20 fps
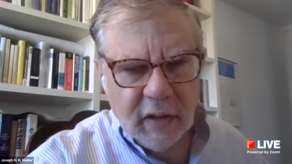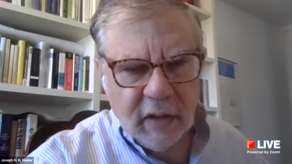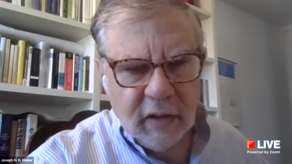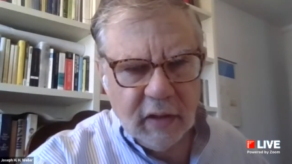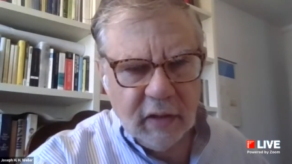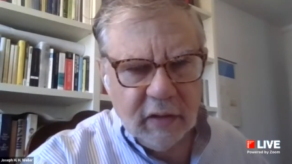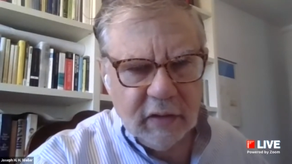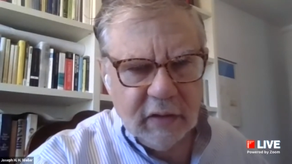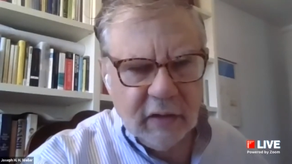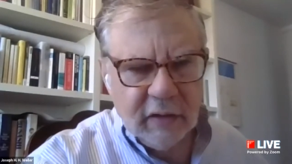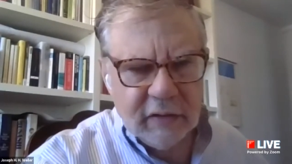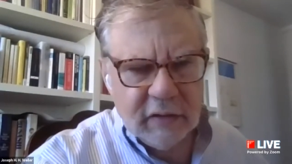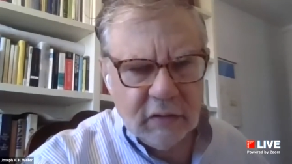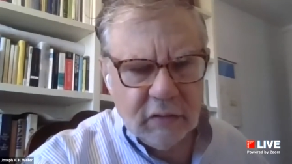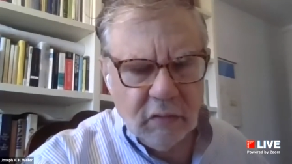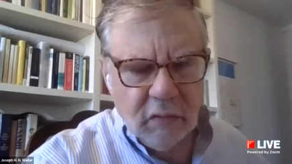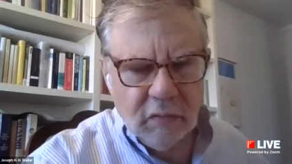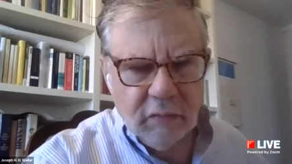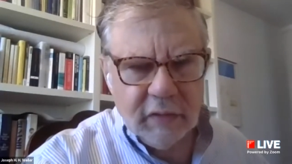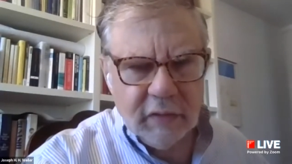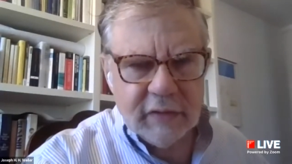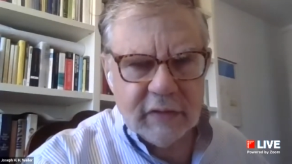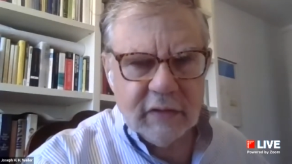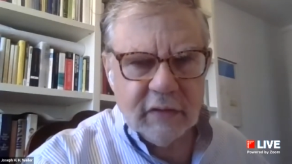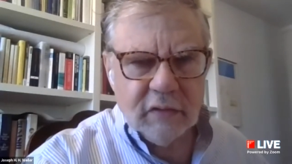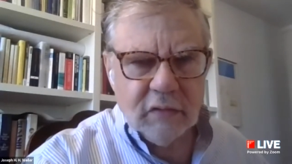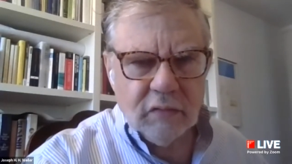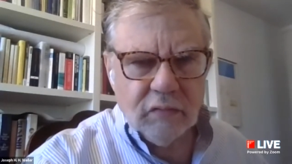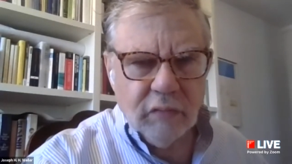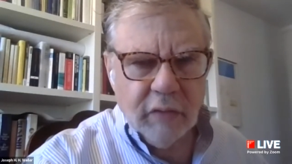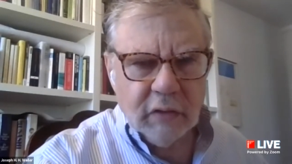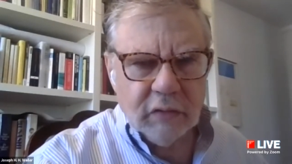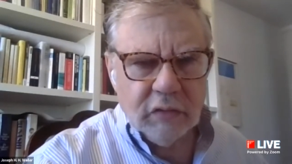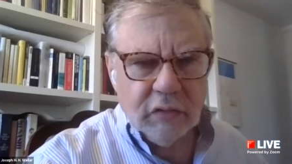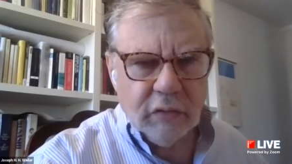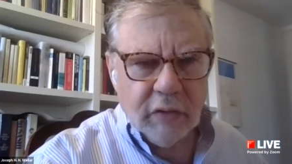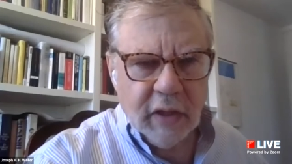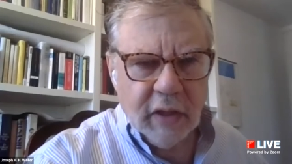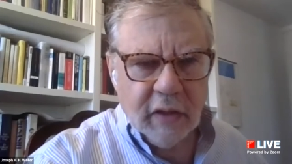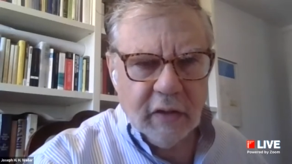And it doesn't always sit well
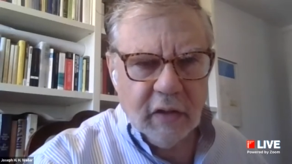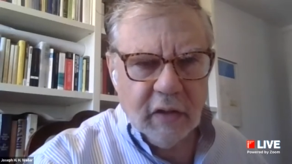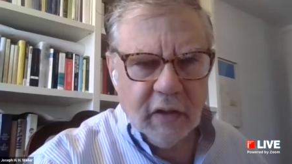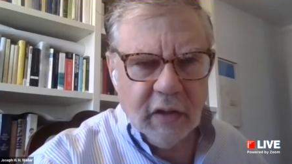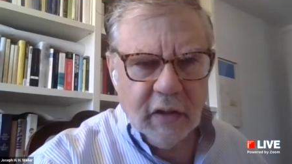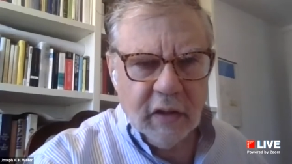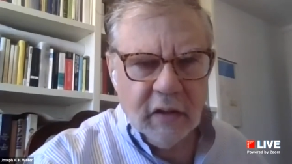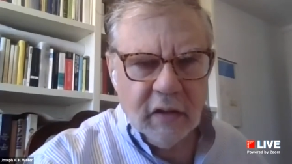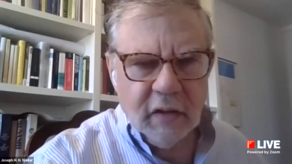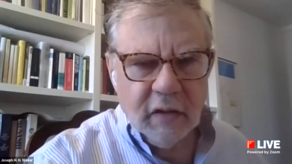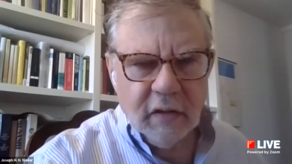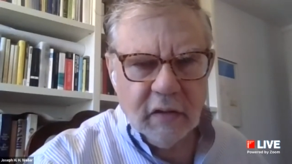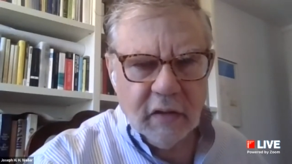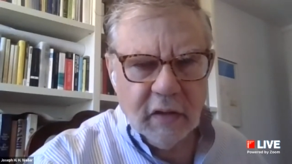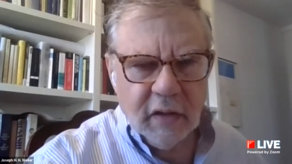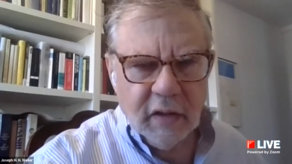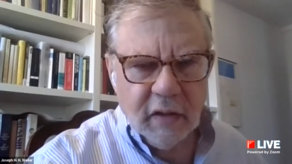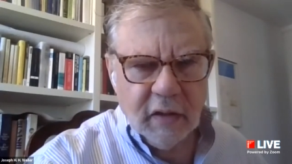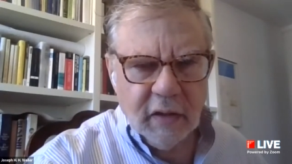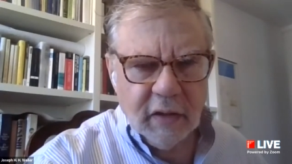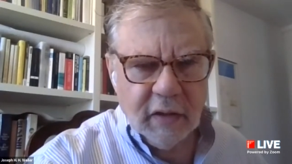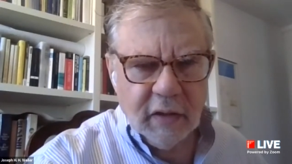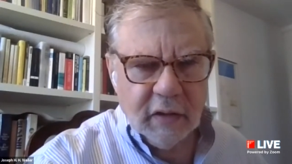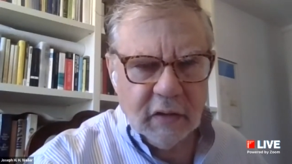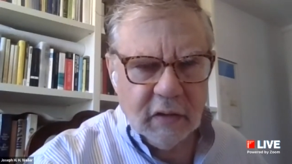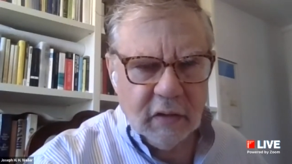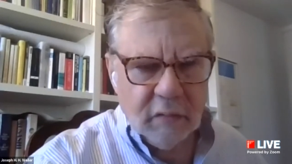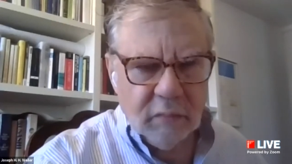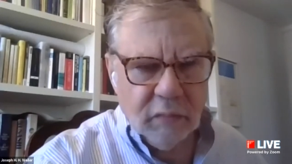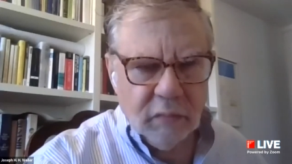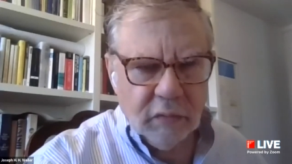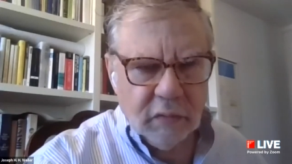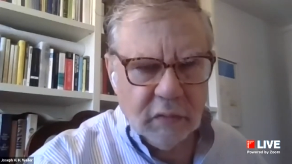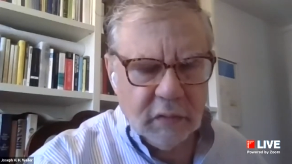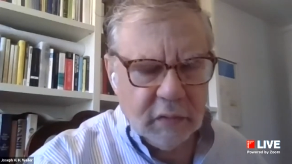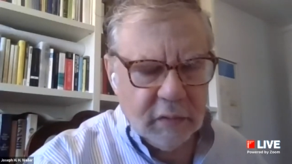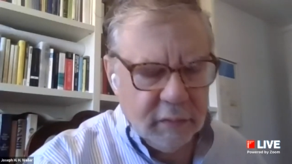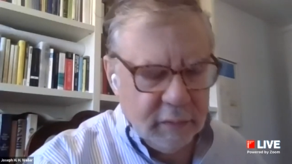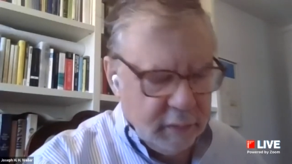together in the edited book.